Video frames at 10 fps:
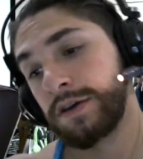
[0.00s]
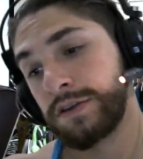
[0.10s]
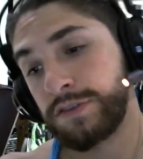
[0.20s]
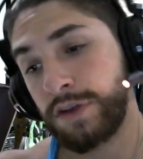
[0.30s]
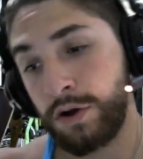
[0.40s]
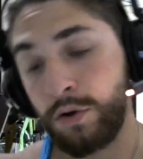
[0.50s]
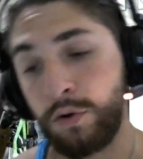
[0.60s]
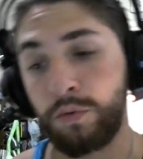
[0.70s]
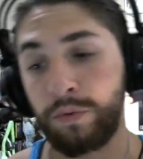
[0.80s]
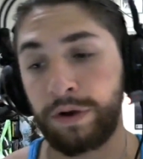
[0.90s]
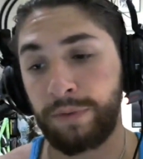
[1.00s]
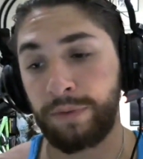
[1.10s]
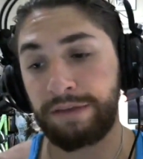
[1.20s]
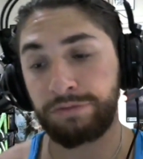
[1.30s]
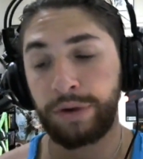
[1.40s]
So we
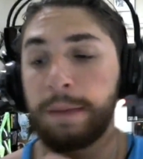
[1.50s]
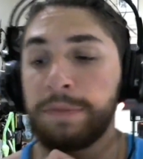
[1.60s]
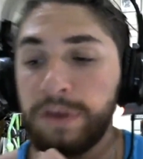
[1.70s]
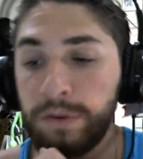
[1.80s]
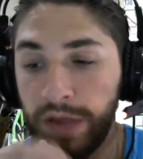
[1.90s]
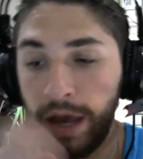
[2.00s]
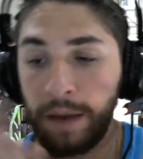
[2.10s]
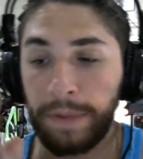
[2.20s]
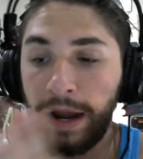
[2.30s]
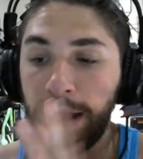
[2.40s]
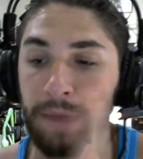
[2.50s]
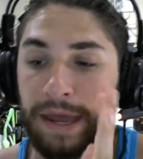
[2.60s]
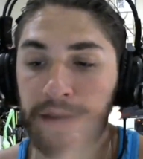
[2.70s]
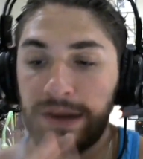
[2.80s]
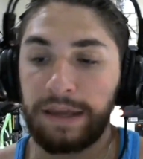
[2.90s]
have 3 episodes up, and I'm
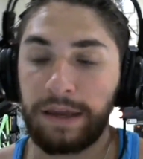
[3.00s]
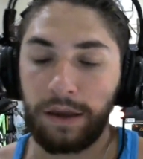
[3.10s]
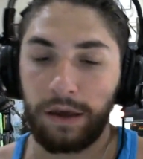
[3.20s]
editing